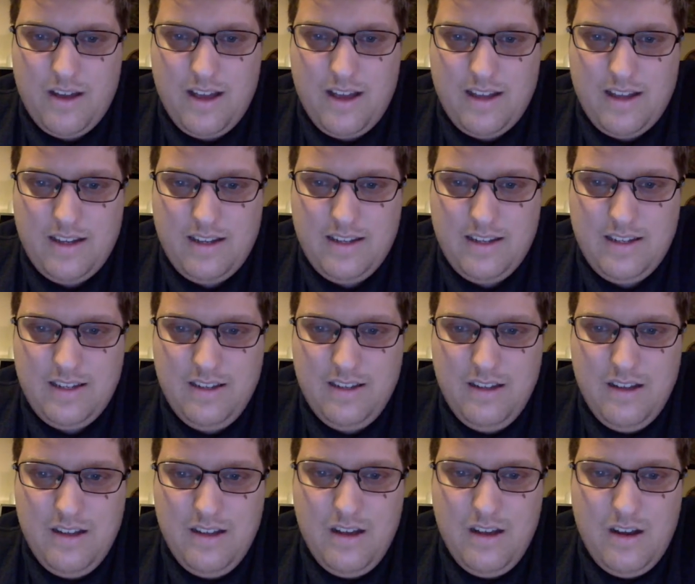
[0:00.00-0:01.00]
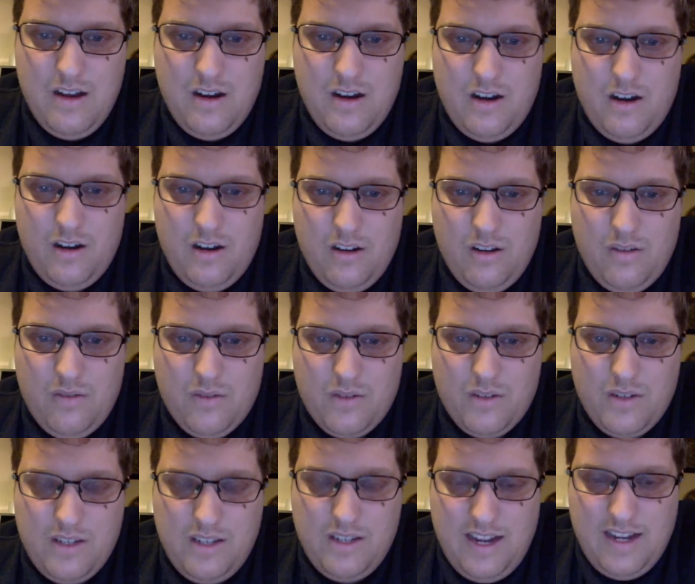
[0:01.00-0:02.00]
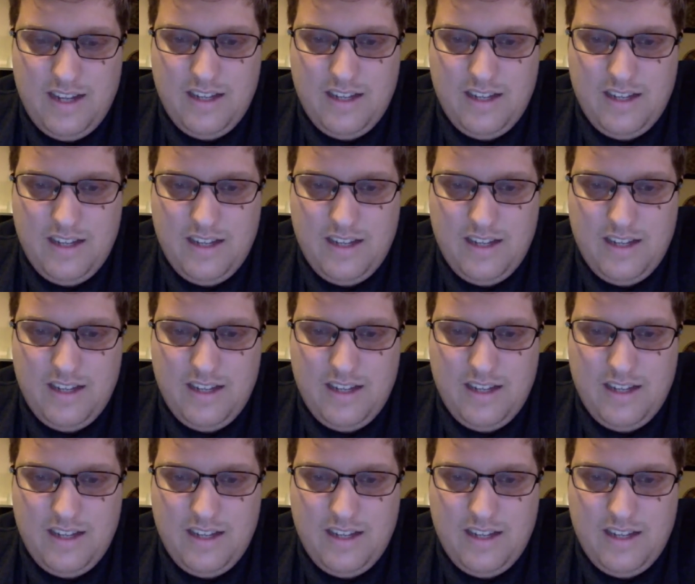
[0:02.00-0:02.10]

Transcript: x, all over sine